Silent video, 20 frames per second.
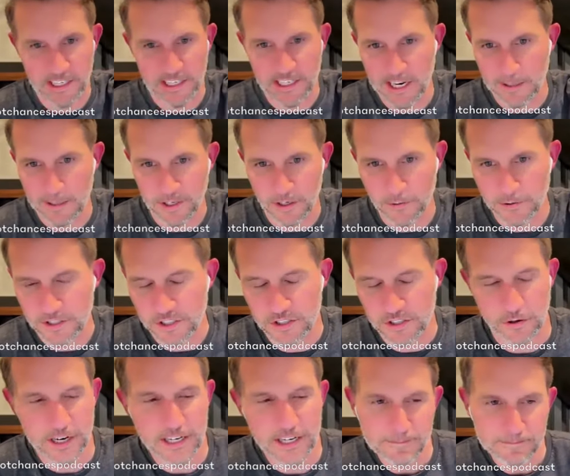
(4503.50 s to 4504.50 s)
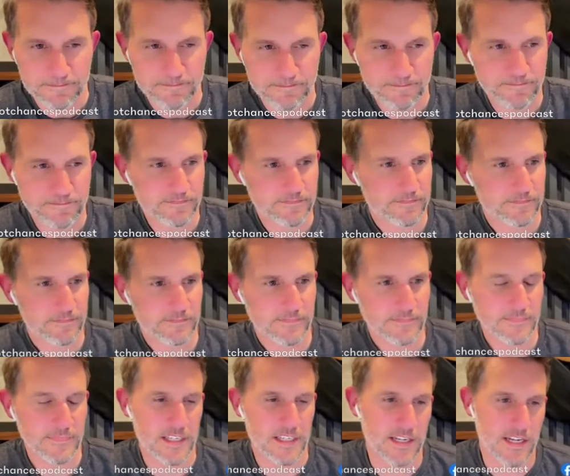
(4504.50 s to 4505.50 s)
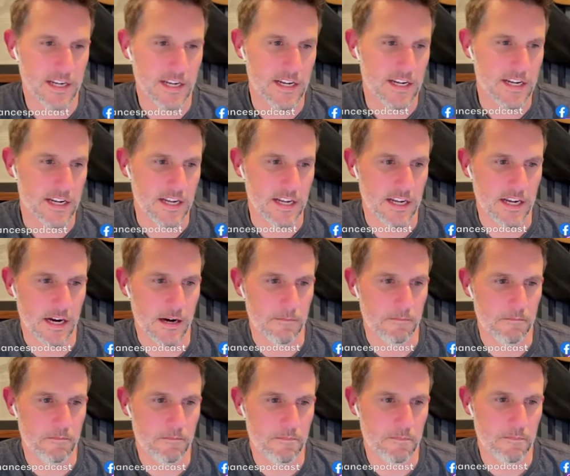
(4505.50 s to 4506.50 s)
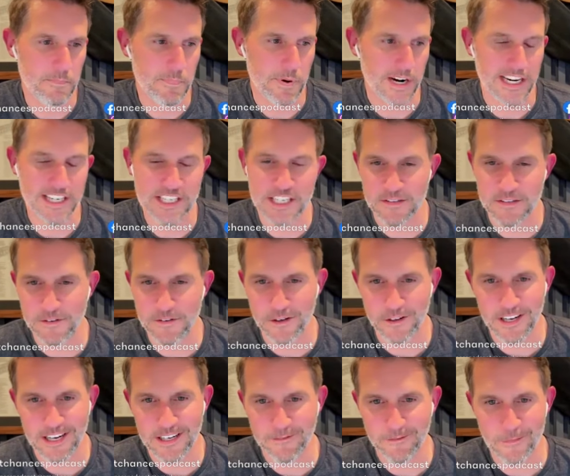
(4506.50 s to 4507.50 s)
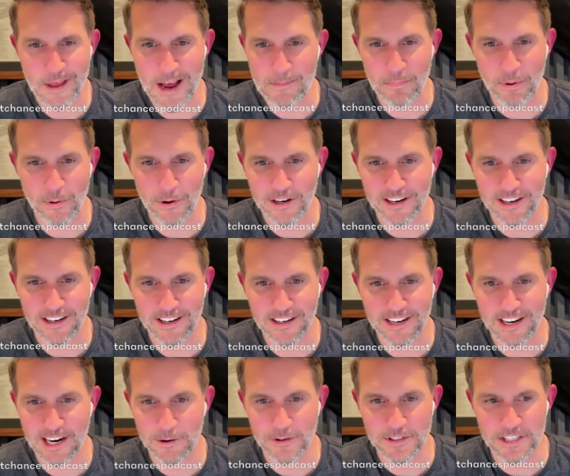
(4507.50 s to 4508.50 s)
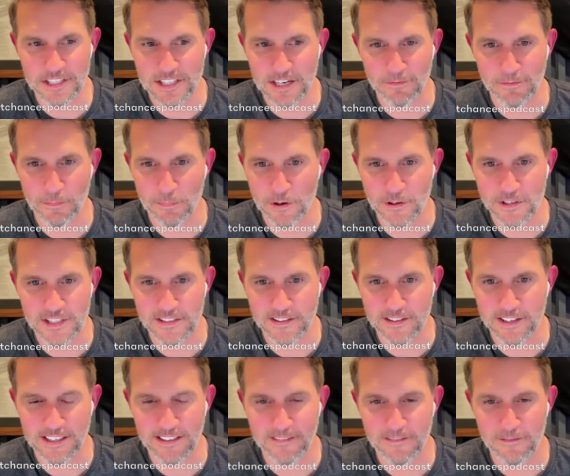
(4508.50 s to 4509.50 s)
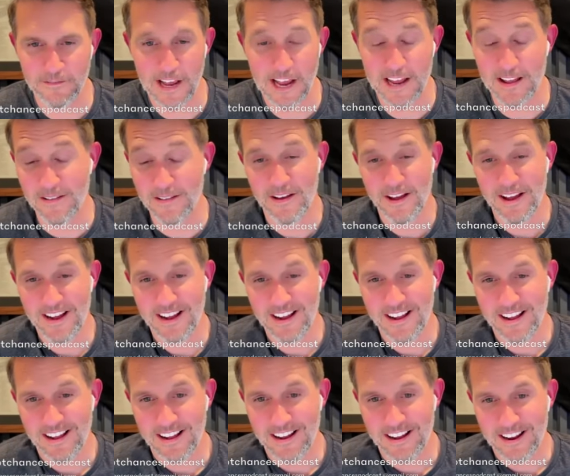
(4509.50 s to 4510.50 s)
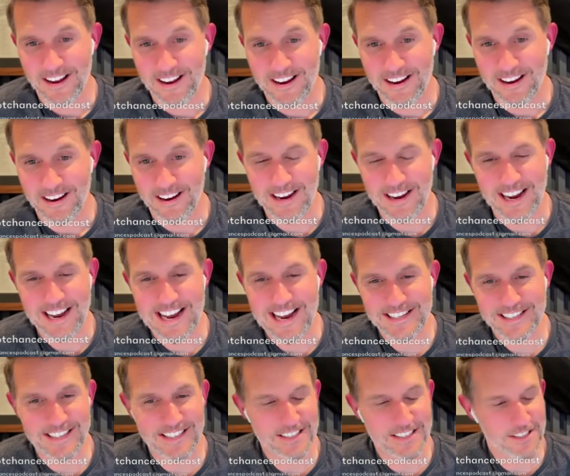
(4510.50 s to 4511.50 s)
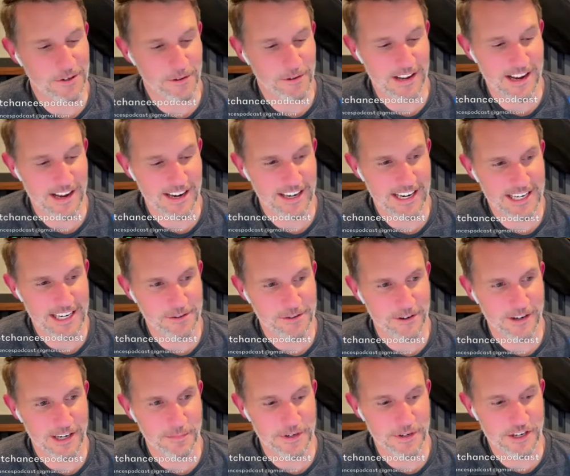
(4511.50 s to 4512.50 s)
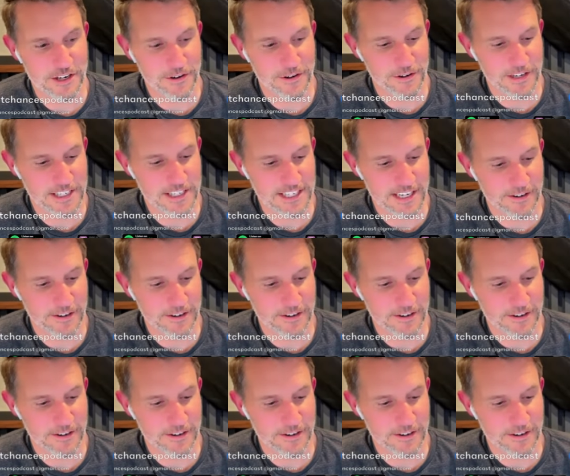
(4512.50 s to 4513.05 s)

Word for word: It kept going straight. Um, mm. But I just feel like from that point on, I was a different person. Like, it, I, I asked this to a lot of guys, Ryan. I'd be curious.